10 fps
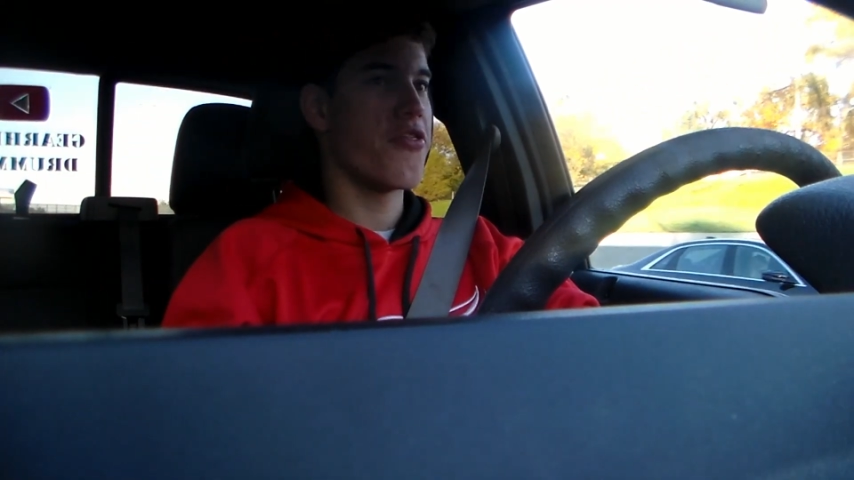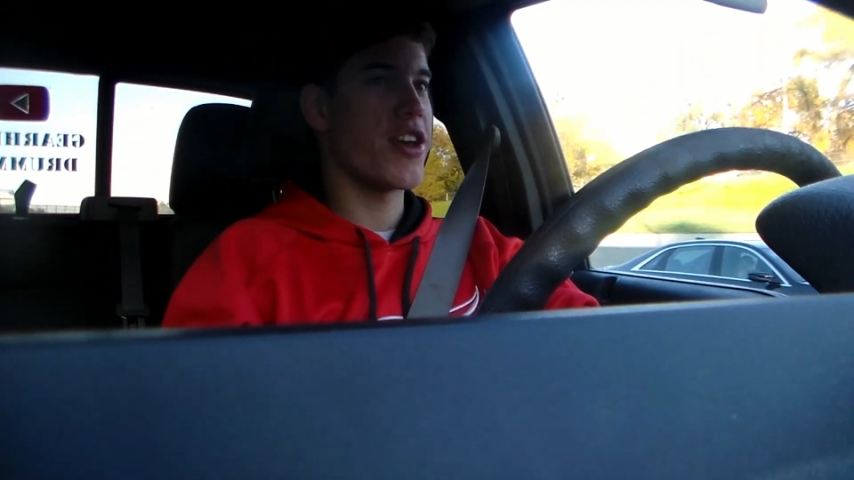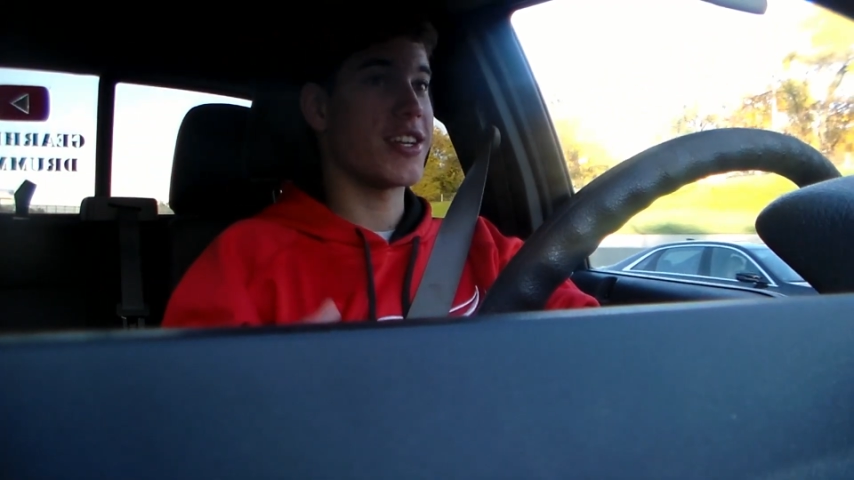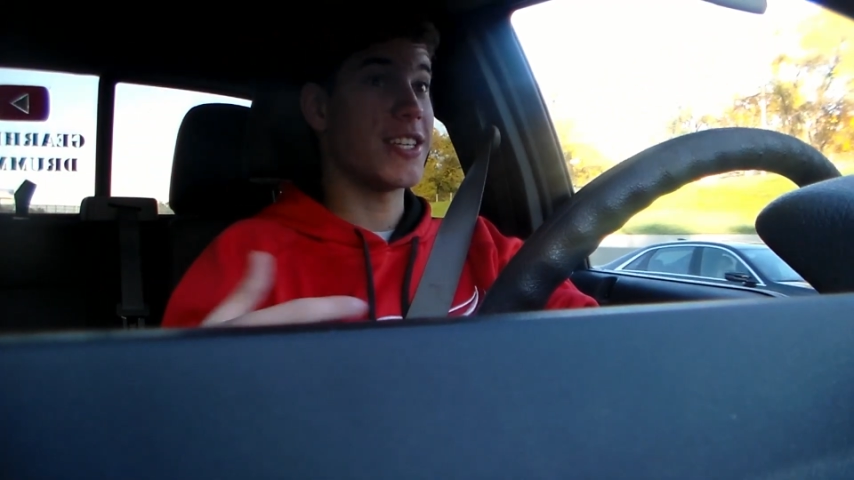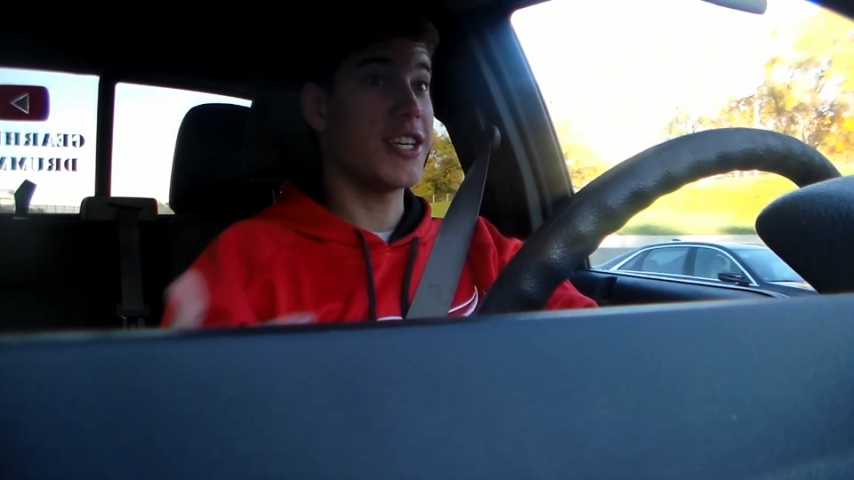
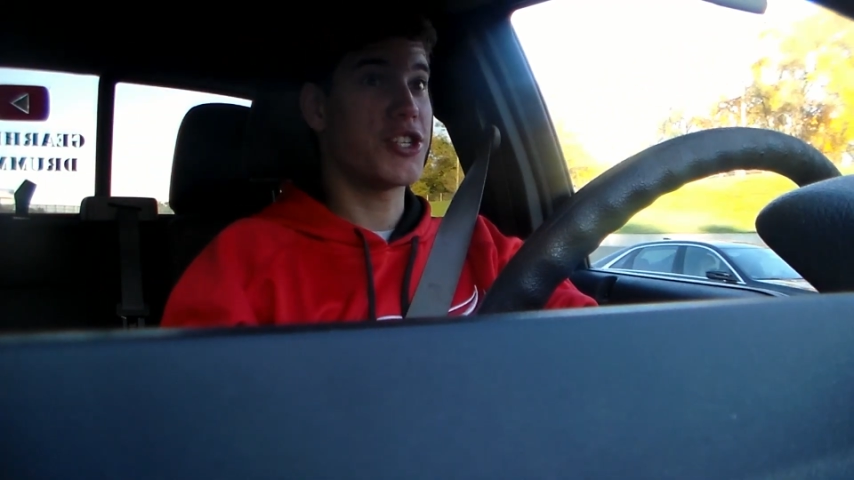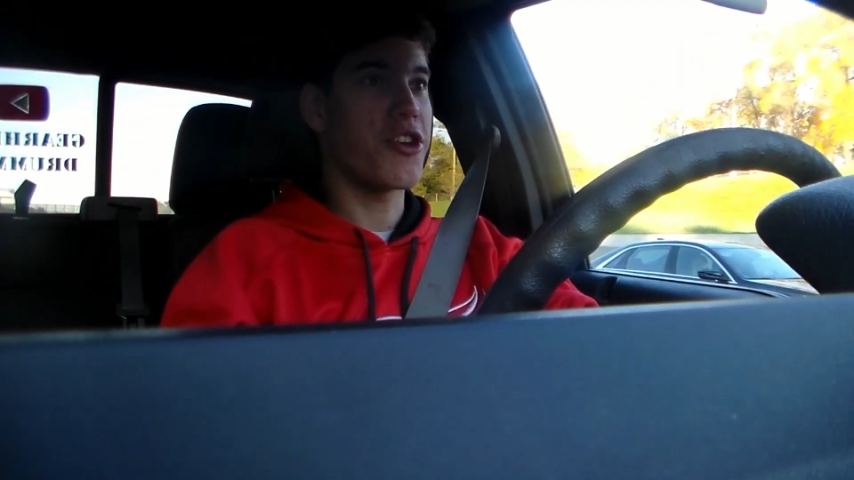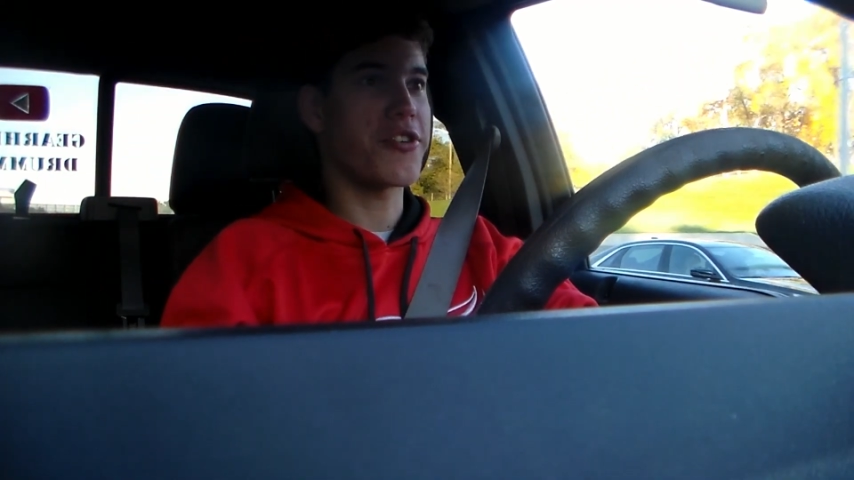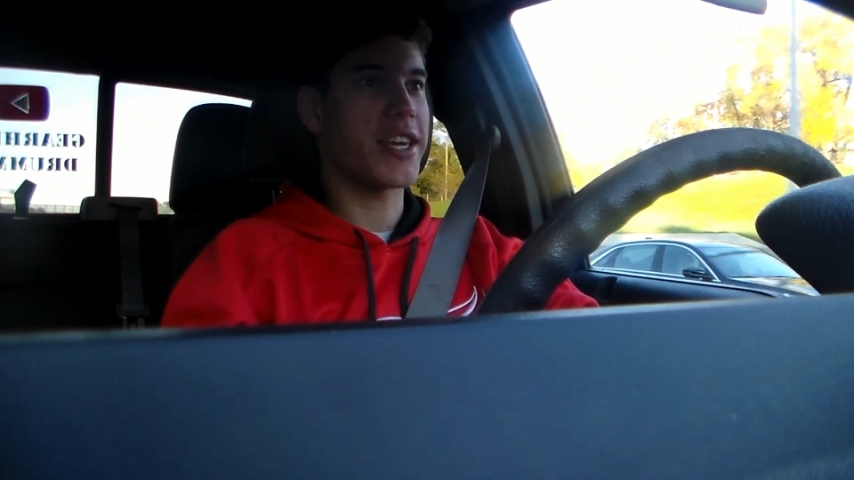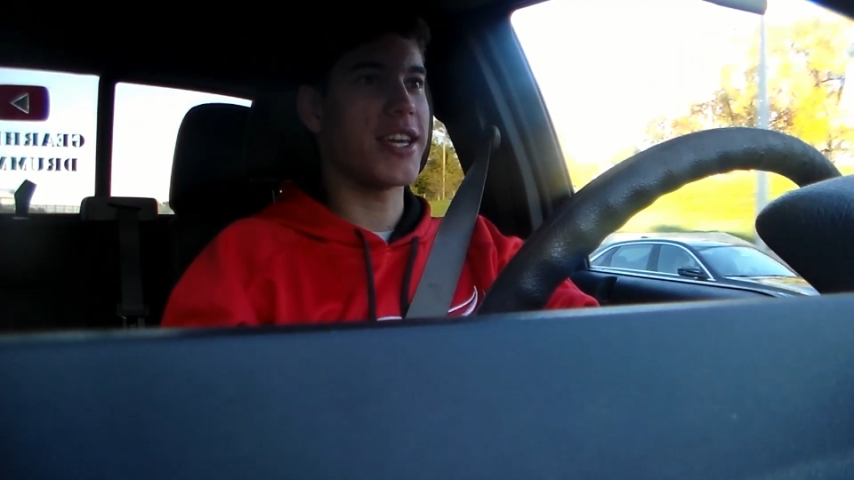they teach
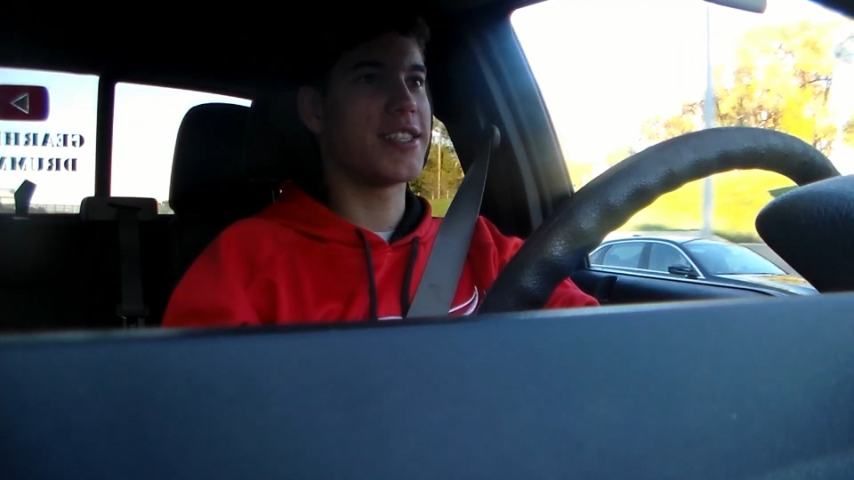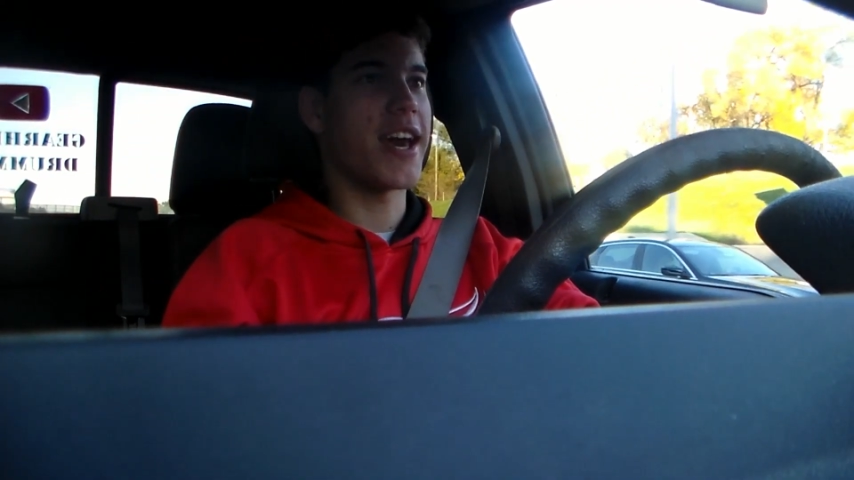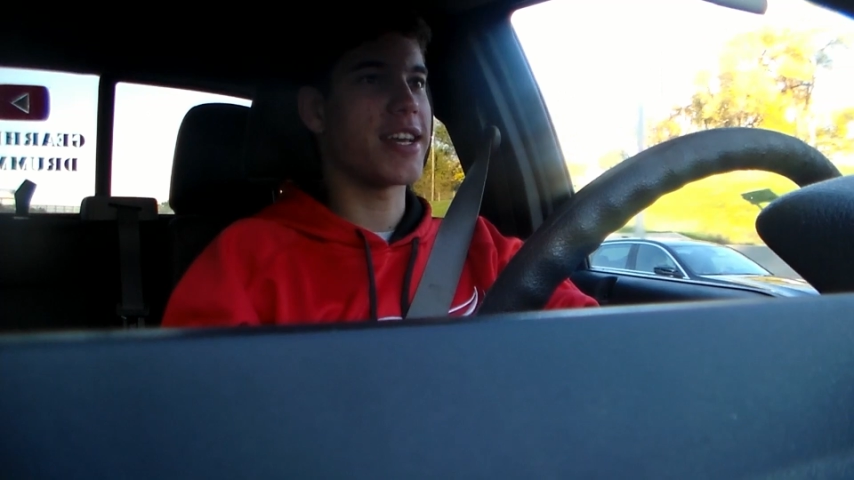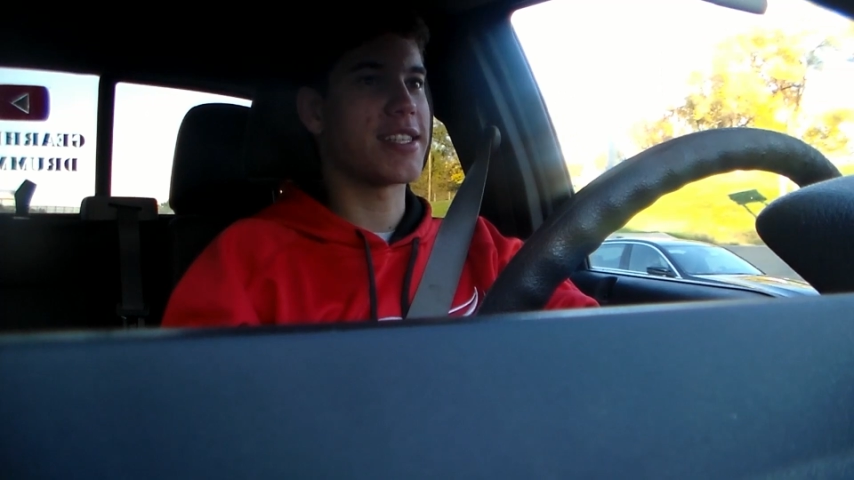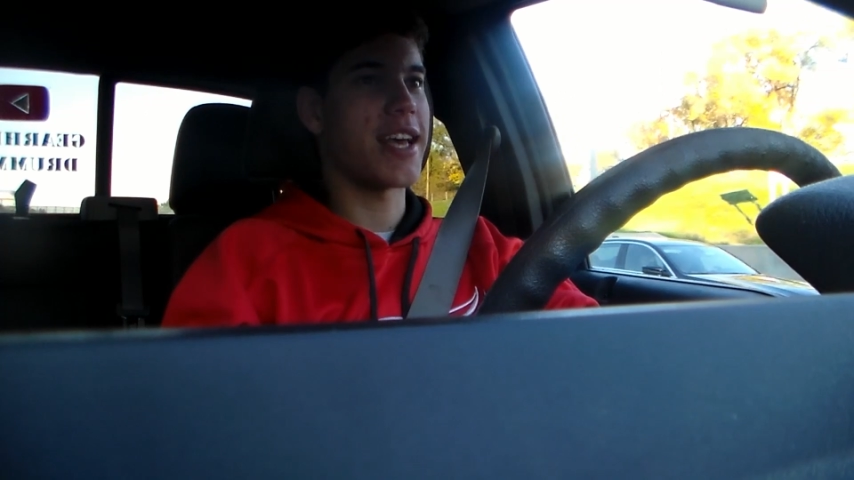their kids
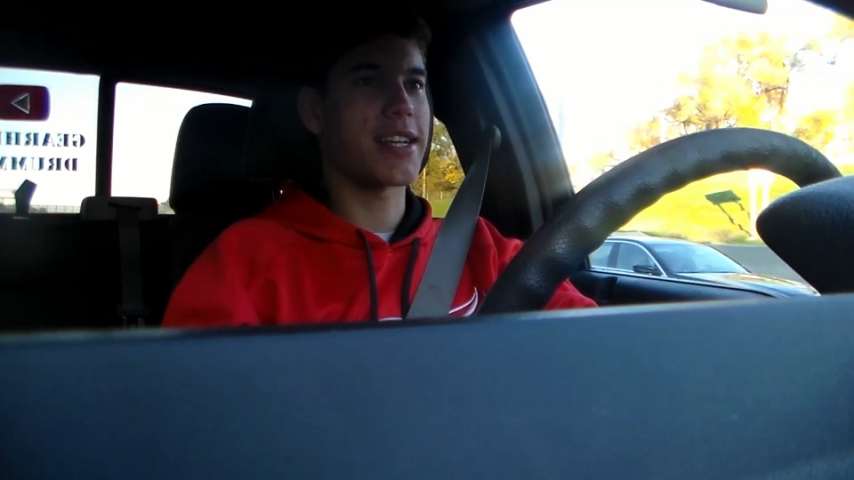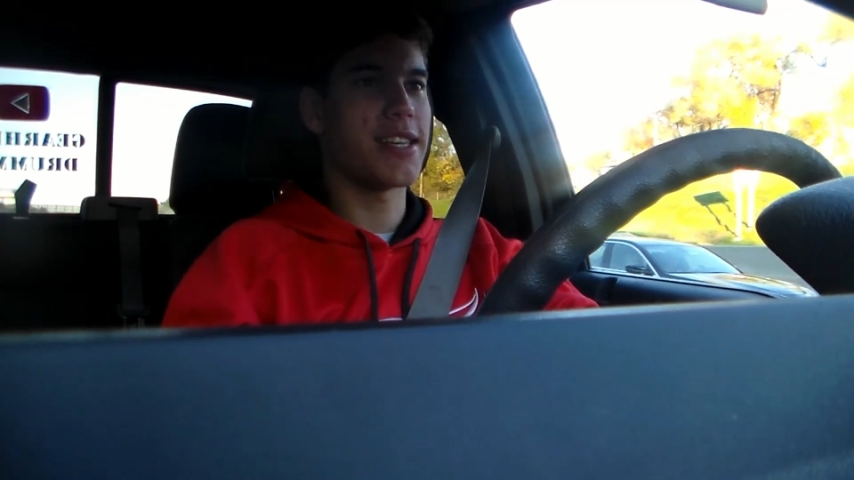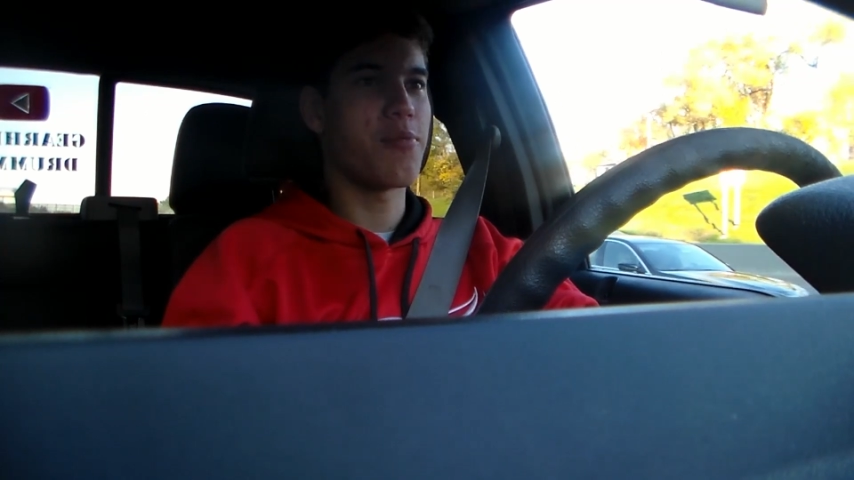that exact